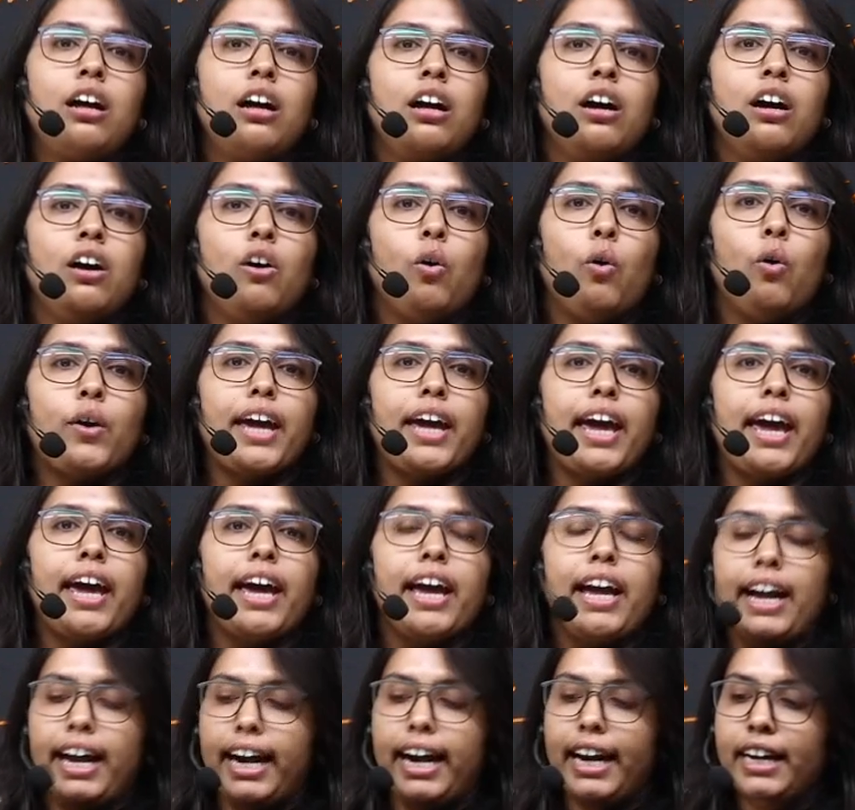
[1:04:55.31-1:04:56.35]
Okay,
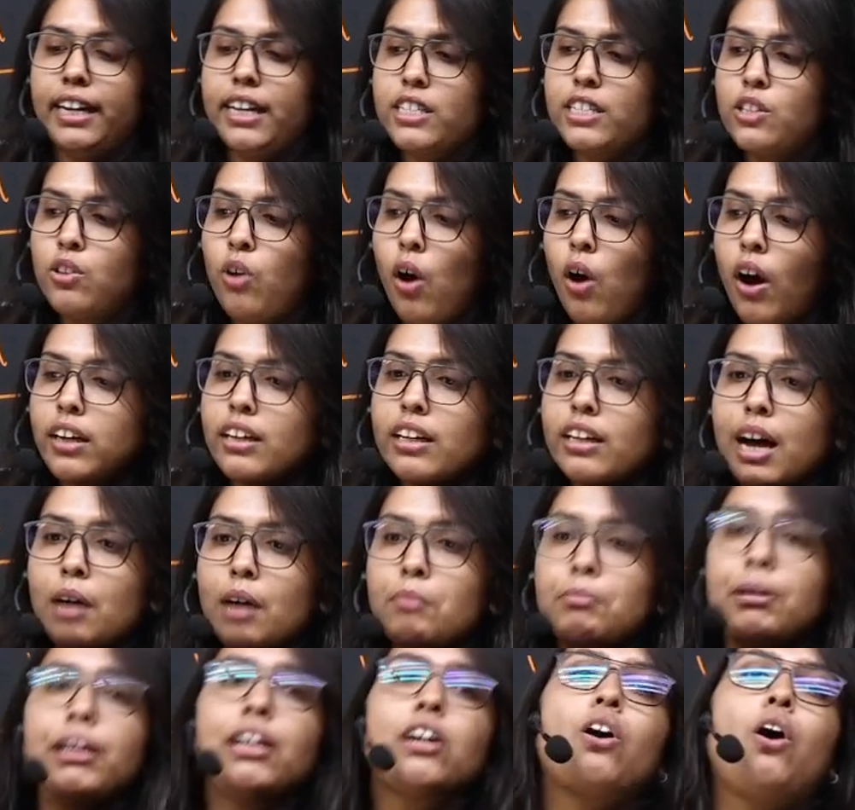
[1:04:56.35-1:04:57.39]
it does not come in
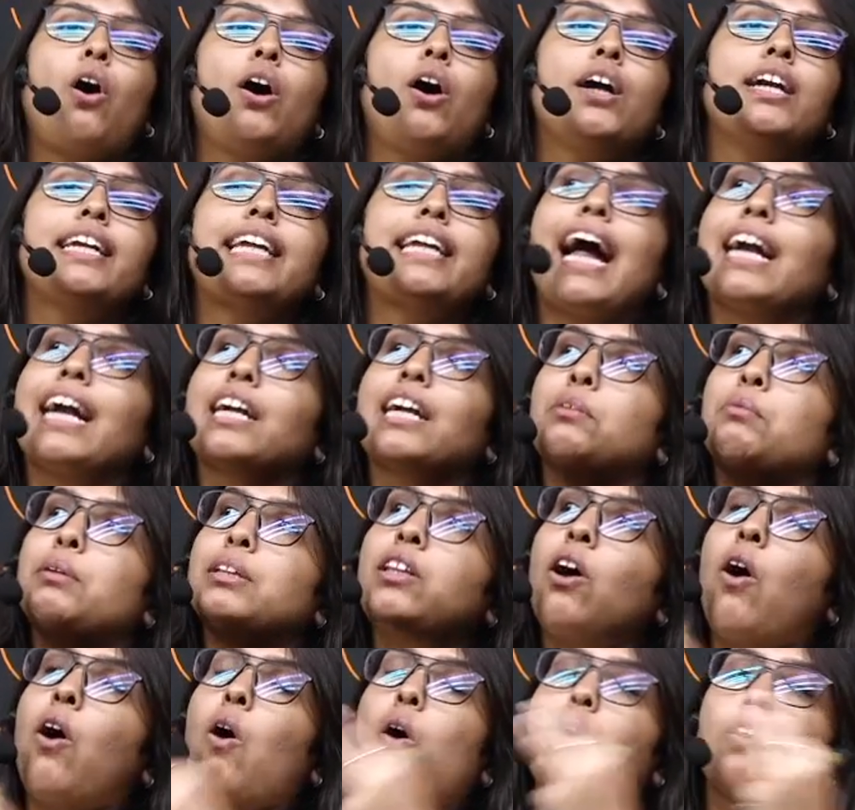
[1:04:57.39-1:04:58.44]
contact with the
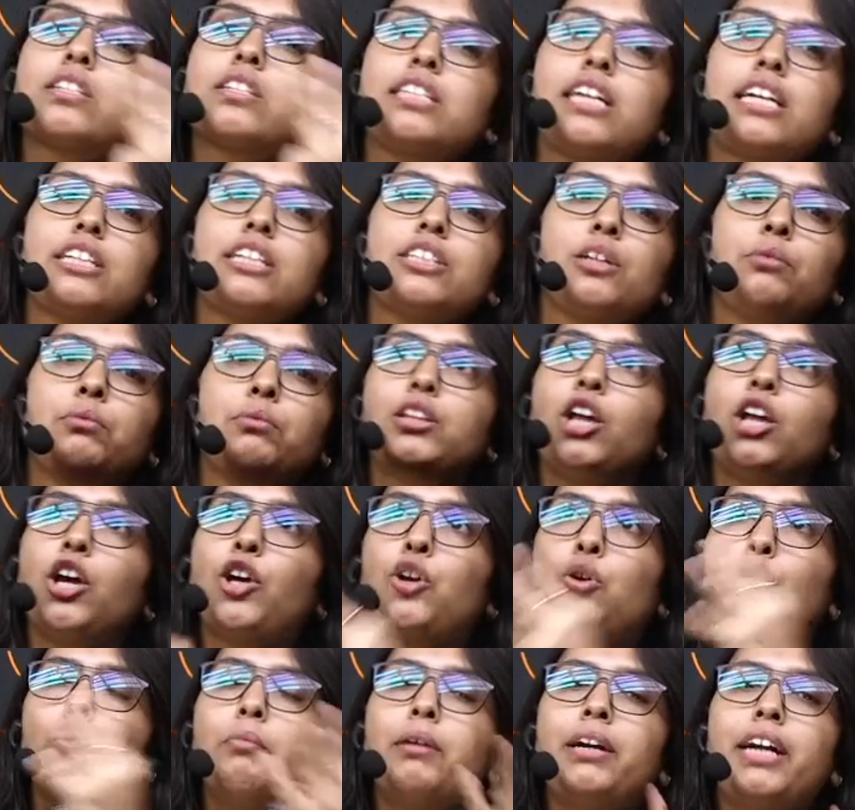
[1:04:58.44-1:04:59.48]
oxygen, with the
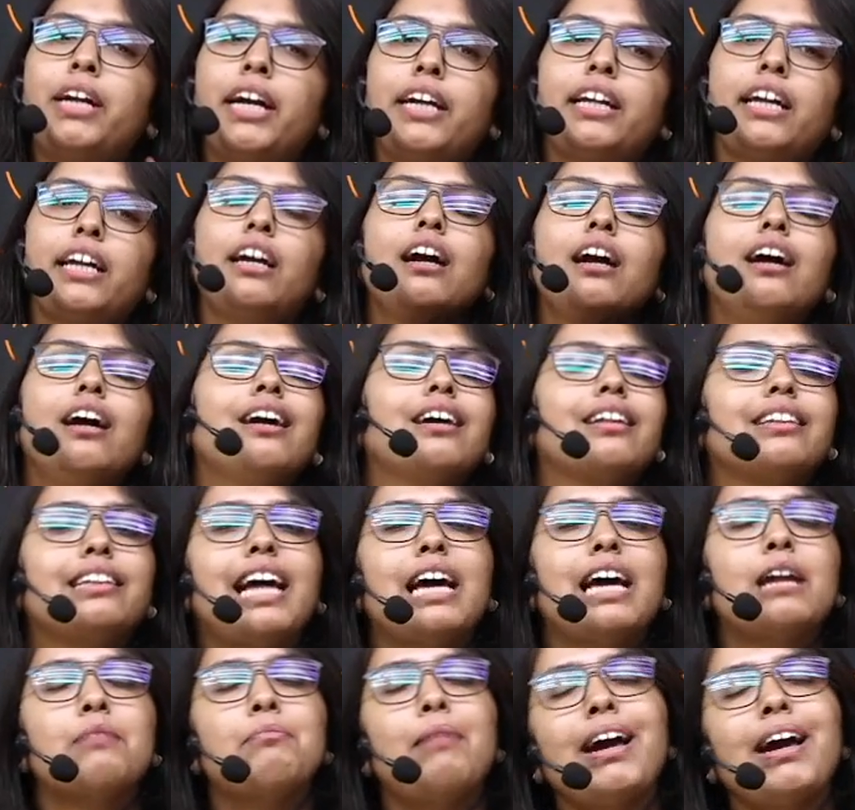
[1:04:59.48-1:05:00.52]
humidity,
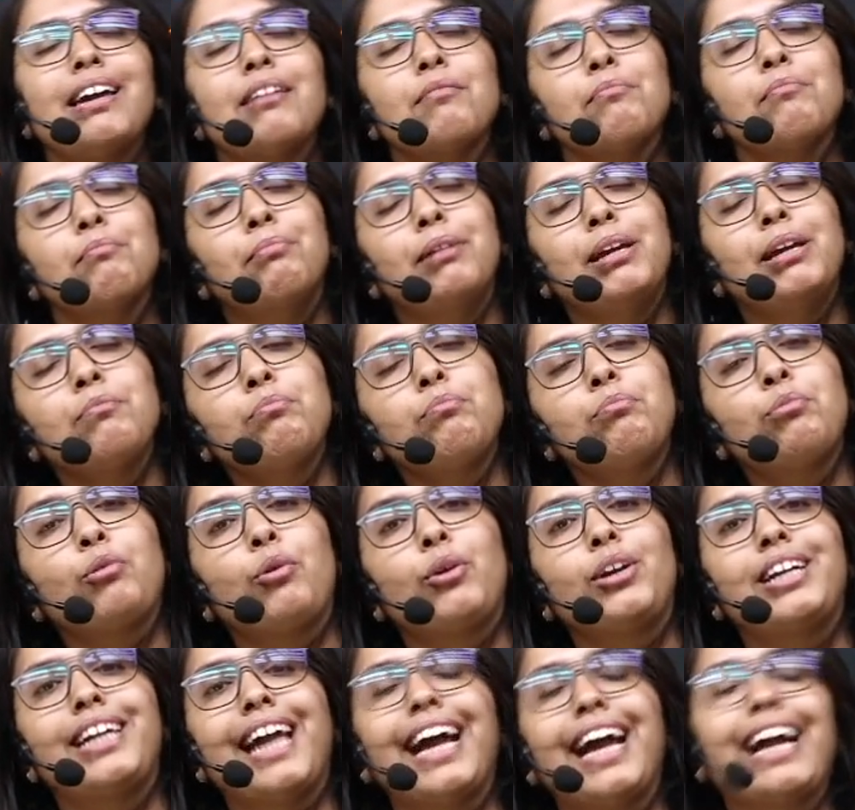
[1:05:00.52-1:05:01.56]
thereby being
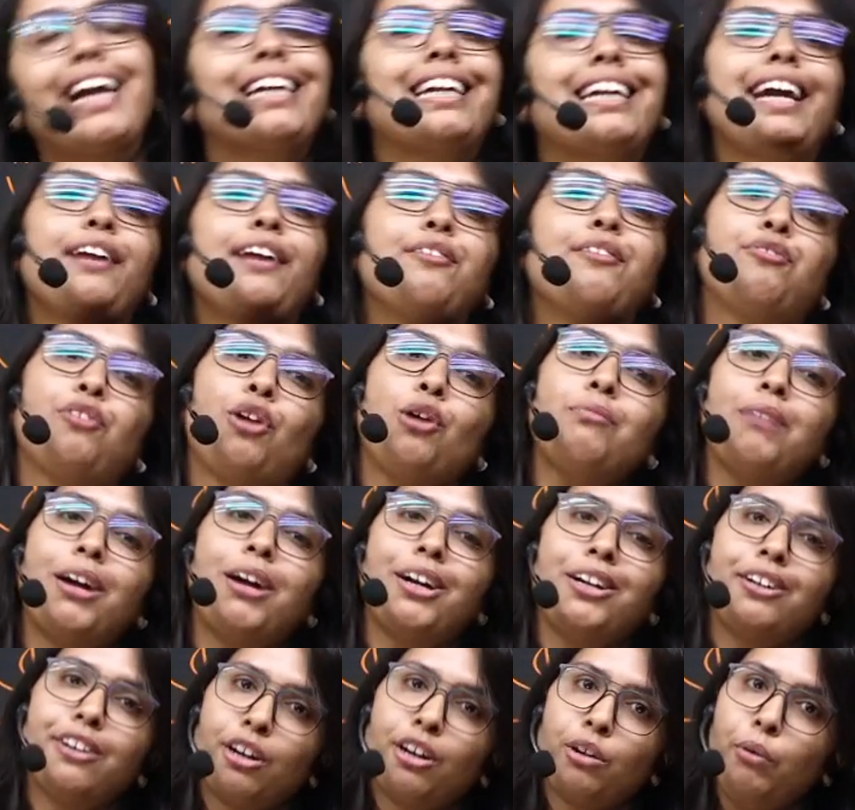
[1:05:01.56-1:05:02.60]
protected from
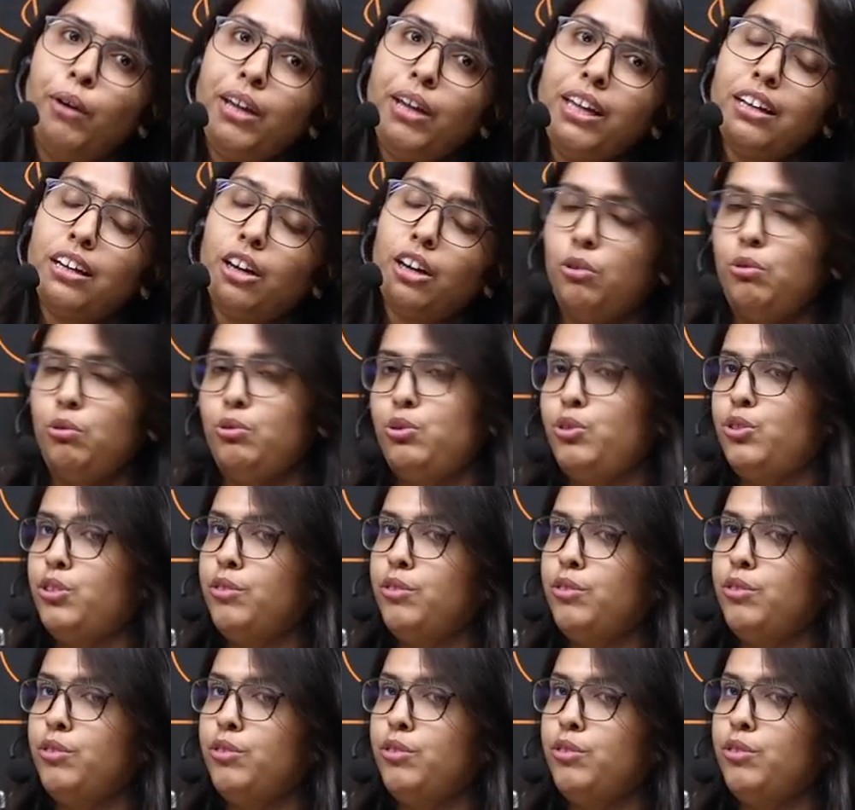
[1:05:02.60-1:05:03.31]
undergoing corrosion.